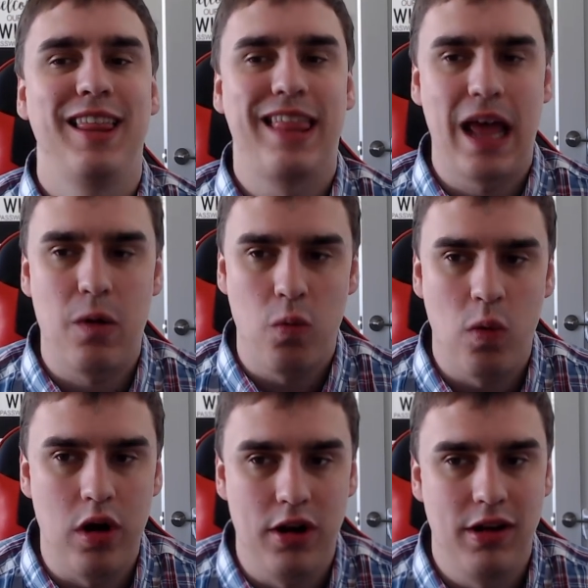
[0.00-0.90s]
that
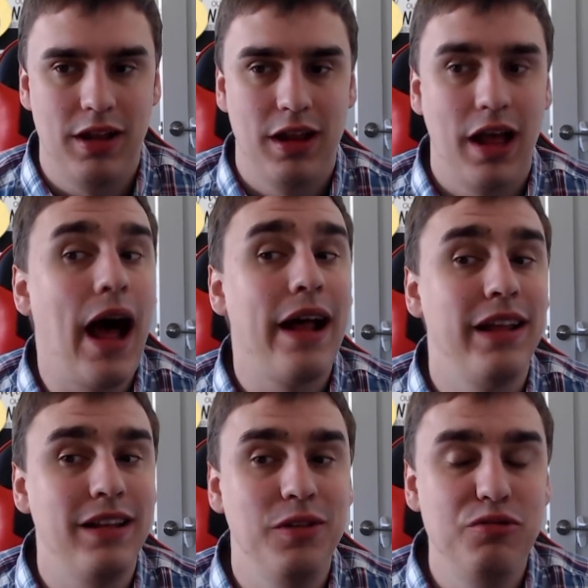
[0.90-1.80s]
word.
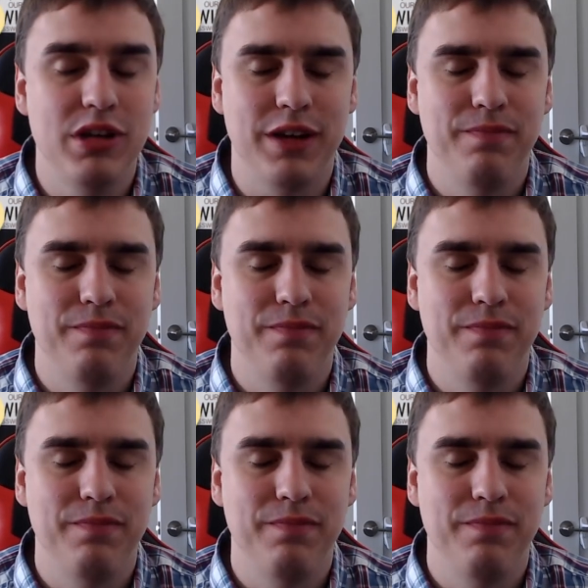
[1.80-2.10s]
Alleluia.